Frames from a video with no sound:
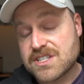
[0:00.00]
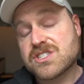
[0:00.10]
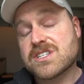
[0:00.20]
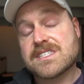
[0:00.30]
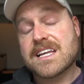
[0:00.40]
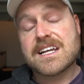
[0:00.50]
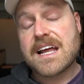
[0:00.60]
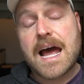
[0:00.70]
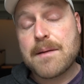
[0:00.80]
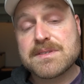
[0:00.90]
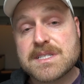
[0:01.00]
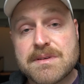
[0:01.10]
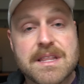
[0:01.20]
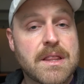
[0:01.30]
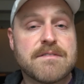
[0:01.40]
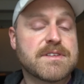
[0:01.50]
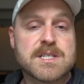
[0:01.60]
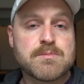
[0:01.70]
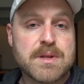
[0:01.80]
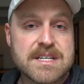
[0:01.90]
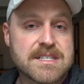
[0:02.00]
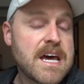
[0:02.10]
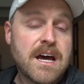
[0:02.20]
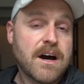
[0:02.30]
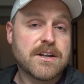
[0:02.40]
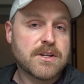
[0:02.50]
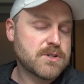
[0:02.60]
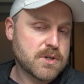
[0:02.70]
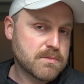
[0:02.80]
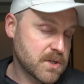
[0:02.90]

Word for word: is just that it happens to be the loveliest place on YouTube.